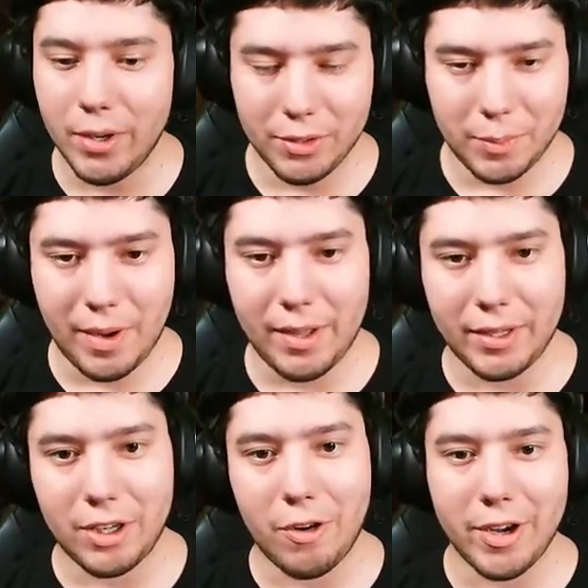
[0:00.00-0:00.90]
it's a
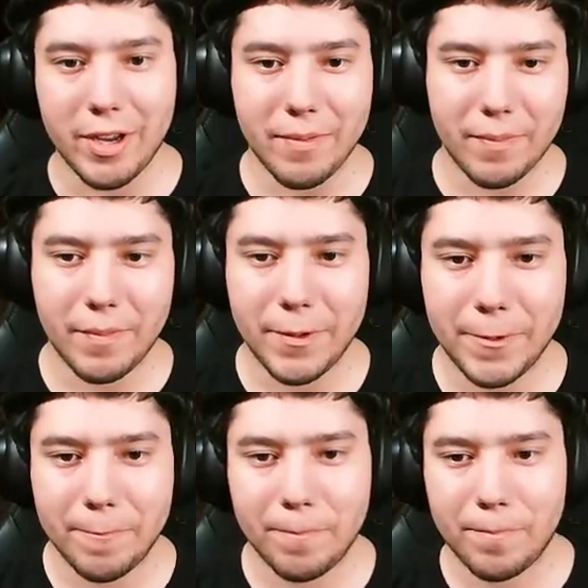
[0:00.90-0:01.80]
Myling already.
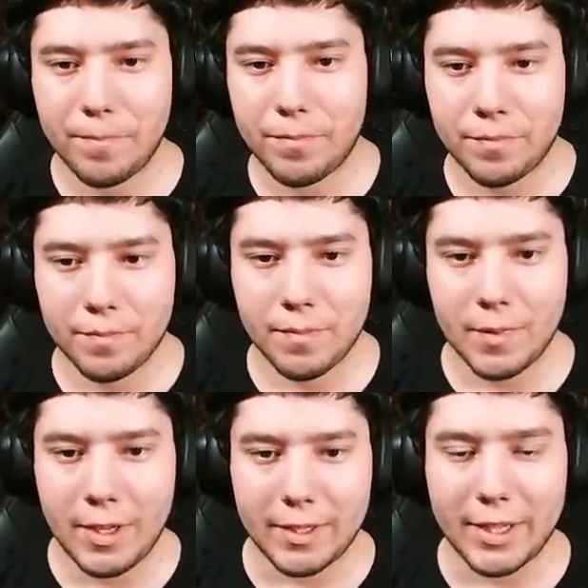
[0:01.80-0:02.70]

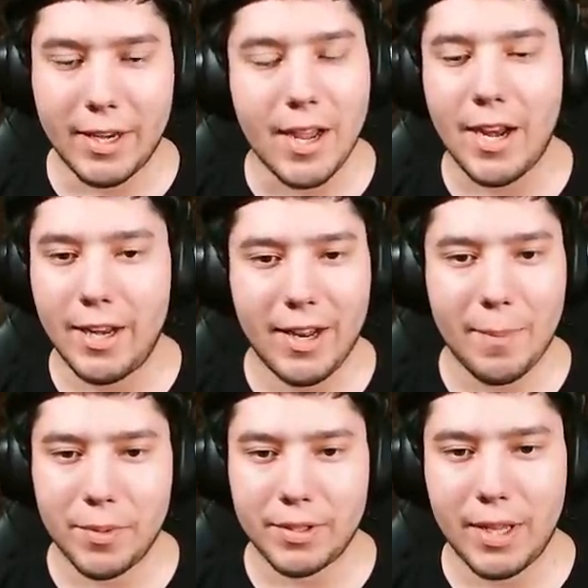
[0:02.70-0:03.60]
It's a
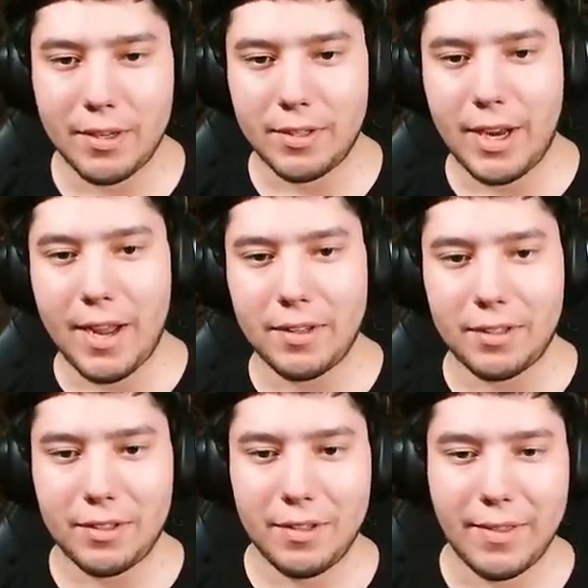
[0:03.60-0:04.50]
99%
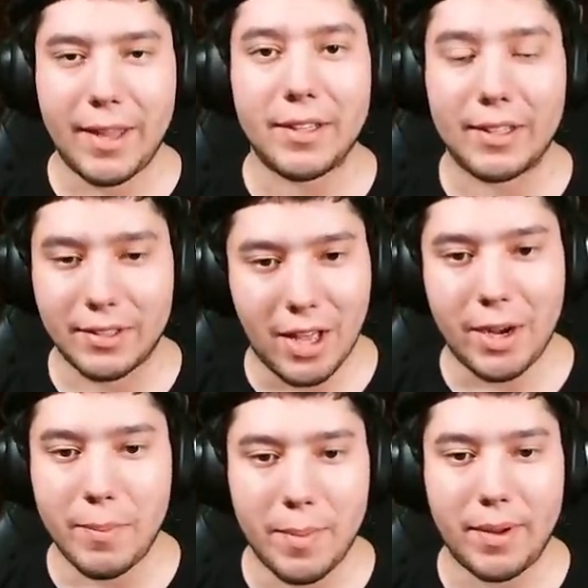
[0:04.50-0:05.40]
chance that it's not a
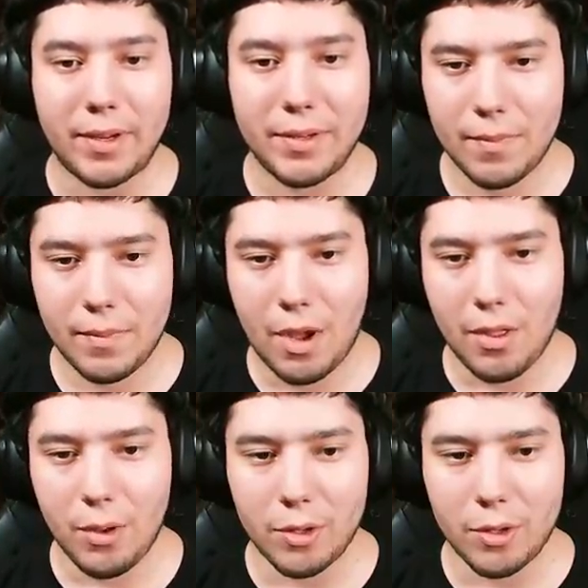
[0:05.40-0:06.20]
mimic. Although it